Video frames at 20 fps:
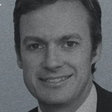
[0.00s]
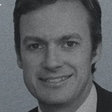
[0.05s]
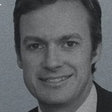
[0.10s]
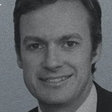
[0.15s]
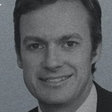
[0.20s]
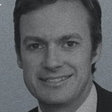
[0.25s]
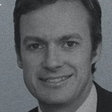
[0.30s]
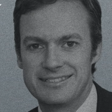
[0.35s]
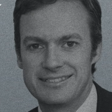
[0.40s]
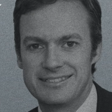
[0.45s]

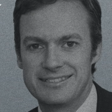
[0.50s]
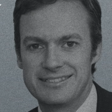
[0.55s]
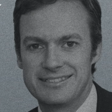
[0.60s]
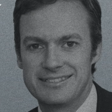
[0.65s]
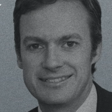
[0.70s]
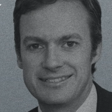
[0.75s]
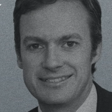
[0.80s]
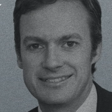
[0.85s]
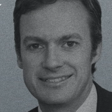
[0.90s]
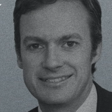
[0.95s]

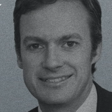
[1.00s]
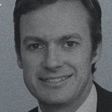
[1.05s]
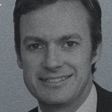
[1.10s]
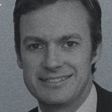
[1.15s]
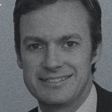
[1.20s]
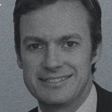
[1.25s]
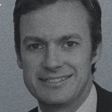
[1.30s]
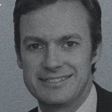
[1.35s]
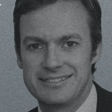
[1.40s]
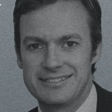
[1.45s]

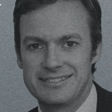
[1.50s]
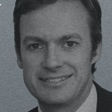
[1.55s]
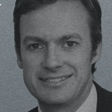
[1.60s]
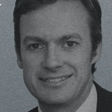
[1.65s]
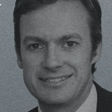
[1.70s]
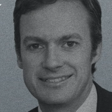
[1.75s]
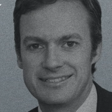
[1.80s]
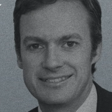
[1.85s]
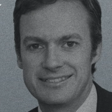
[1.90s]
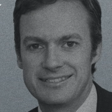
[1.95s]

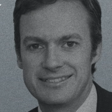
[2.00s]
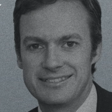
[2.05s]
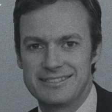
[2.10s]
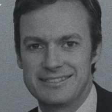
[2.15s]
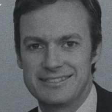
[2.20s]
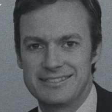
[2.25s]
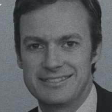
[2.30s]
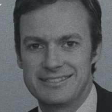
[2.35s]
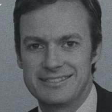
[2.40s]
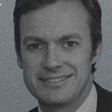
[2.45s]

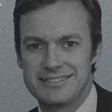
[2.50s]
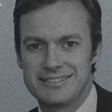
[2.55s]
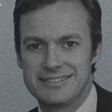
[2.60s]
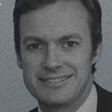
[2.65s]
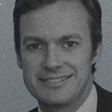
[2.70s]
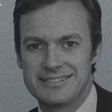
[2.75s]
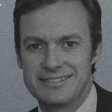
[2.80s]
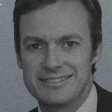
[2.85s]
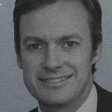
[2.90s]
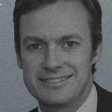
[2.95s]

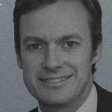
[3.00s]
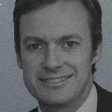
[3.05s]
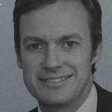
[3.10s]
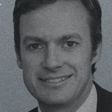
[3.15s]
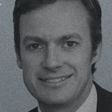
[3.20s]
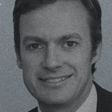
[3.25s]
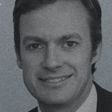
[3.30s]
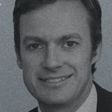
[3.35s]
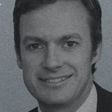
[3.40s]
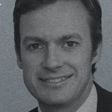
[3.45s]

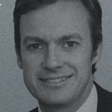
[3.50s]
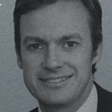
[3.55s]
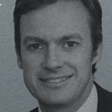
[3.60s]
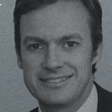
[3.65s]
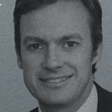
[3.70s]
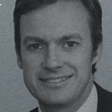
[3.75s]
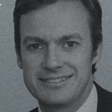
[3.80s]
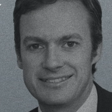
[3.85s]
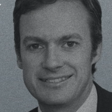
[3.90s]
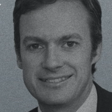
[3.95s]

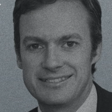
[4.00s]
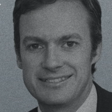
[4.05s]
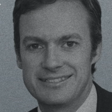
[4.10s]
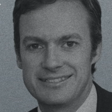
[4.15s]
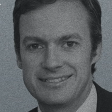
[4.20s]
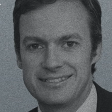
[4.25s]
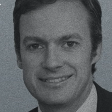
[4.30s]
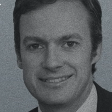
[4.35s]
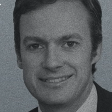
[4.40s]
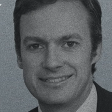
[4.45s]

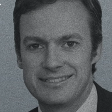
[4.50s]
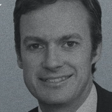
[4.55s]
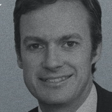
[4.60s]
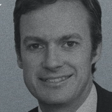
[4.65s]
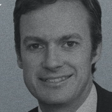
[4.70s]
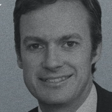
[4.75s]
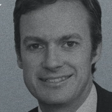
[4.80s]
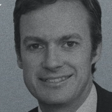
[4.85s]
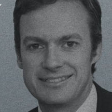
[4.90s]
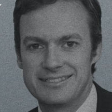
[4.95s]

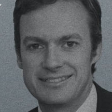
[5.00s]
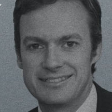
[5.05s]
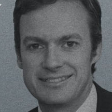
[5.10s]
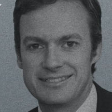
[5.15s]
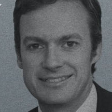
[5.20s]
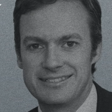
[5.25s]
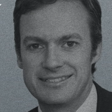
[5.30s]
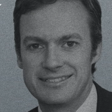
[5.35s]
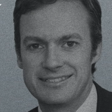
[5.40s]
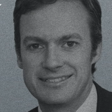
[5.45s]

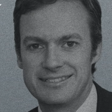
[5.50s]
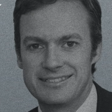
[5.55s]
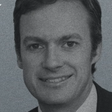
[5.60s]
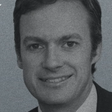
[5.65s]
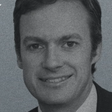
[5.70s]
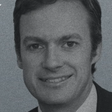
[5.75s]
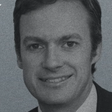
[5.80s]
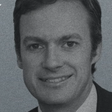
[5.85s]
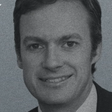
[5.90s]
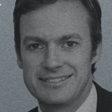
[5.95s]

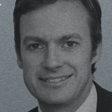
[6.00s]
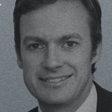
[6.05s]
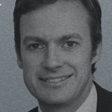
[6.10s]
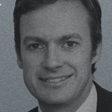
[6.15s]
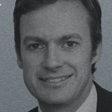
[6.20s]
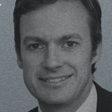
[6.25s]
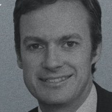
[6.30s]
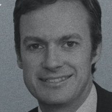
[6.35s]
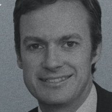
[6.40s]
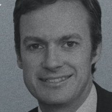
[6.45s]

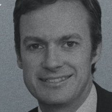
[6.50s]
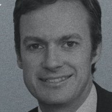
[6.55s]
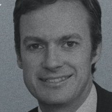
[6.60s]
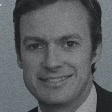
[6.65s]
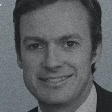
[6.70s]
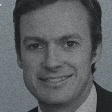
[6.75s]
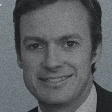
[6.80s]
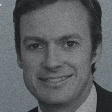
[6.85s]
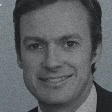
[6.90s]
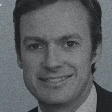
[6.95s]

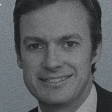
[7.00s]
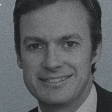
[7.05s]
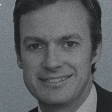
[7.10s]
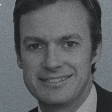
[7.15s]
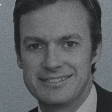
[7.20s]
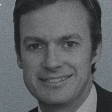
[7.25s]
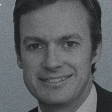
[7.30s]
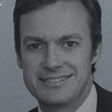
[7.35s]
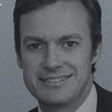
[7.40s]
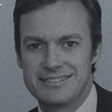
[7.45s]

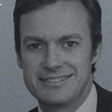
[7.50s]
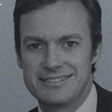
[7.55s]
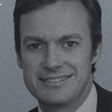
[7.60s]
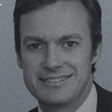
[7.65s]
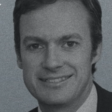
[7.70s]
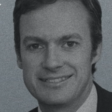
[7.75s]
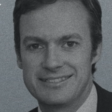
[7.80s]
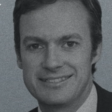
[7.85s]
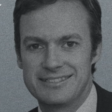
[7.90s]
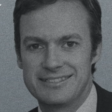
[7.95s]
[no speech]